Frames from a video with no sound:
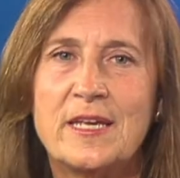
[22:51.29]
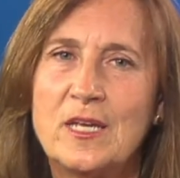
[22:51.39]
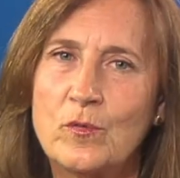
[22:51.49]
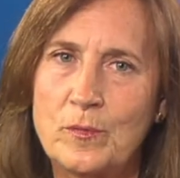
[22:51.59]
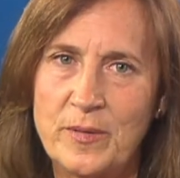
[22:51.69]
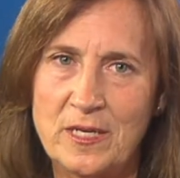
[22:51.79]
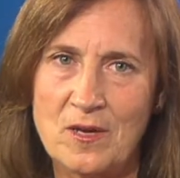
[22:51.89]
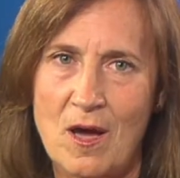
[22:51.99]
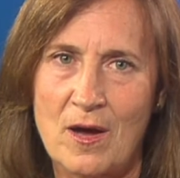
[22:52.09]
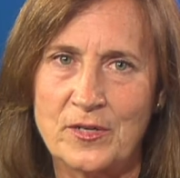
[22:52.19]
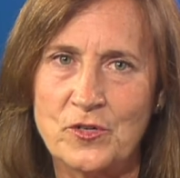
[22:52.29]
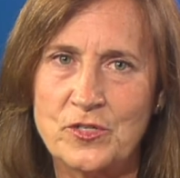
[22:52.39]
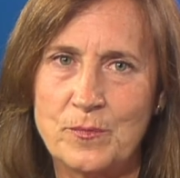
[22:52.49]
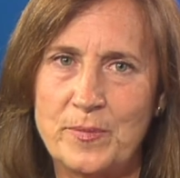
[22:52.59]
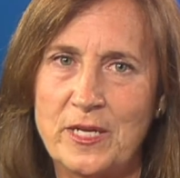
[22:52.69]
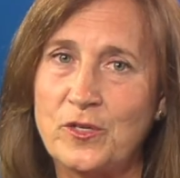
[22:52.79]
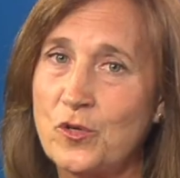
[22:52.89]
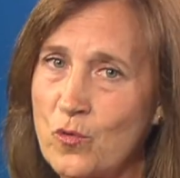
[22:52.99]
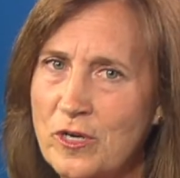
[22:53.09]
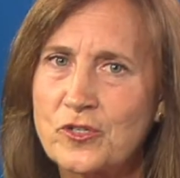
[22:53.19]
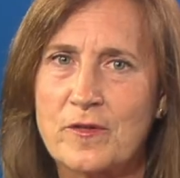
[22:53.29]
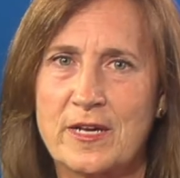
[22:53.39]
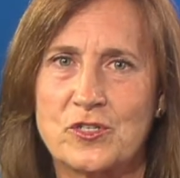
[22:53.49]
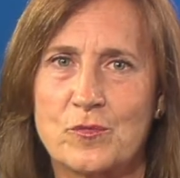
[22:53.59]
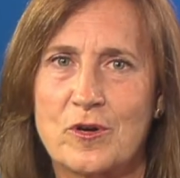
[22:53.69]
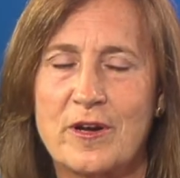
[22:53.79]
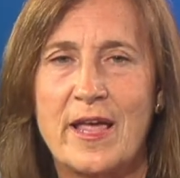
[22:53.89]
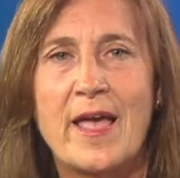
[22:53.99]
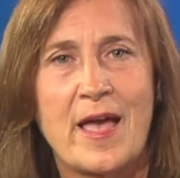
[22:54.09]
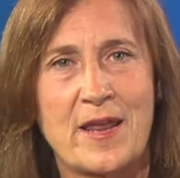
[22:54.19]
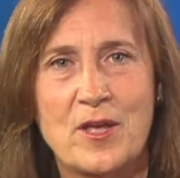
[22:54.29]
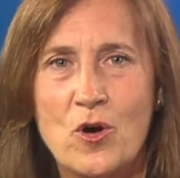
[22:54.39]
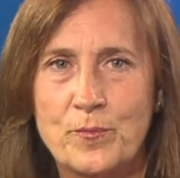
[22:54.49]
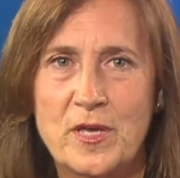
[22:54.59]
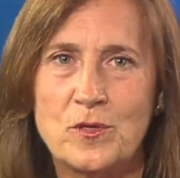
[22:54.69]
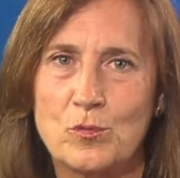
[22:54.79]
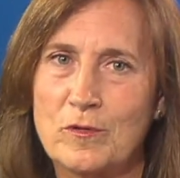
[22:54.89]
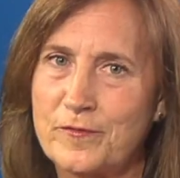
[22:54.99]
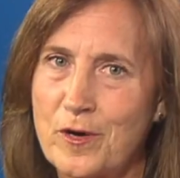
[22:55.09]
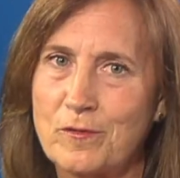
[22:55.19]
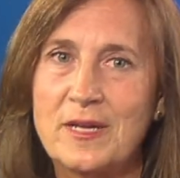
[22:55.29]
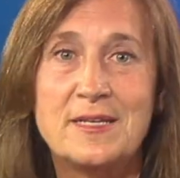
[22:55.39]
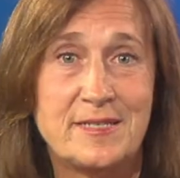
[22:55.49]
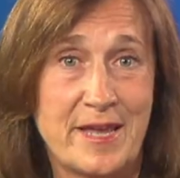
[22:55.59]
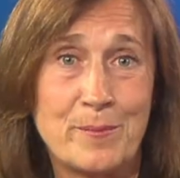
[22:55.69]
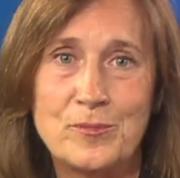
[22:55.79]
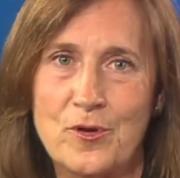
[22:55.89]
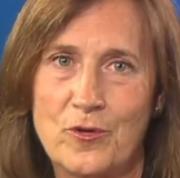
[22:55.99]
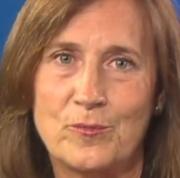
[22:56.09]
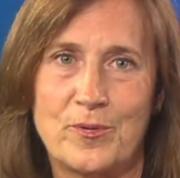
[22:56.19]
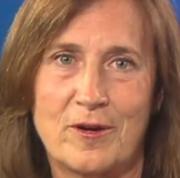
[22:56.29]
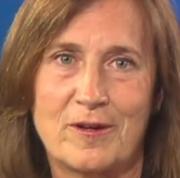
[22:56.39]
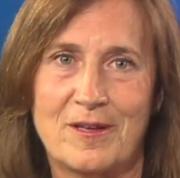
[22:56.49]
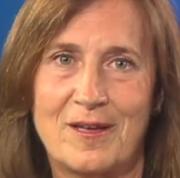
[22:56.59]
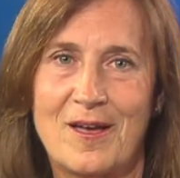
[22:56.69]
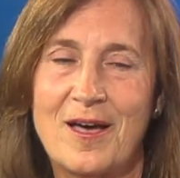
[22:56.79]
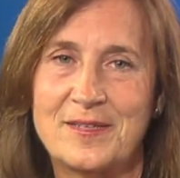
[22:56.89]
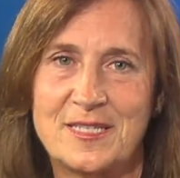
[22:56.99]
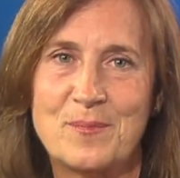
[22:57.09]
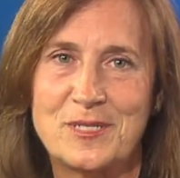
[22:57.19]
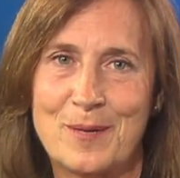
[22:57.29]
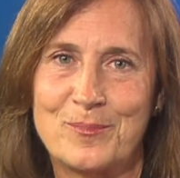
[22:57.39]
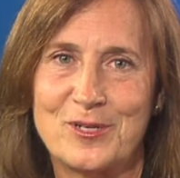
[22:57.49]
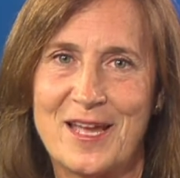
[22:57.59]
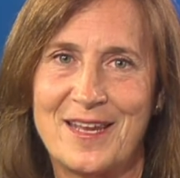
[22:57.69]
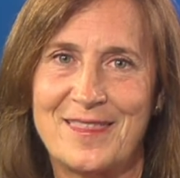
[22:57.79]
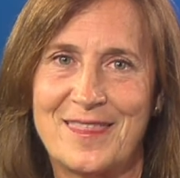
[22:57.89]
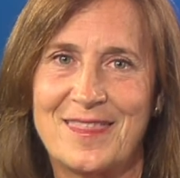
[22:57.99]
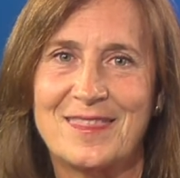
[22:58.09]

It would be an honor to be your treasurer, and I hope that you will vote Deb Goldberg on September 9th.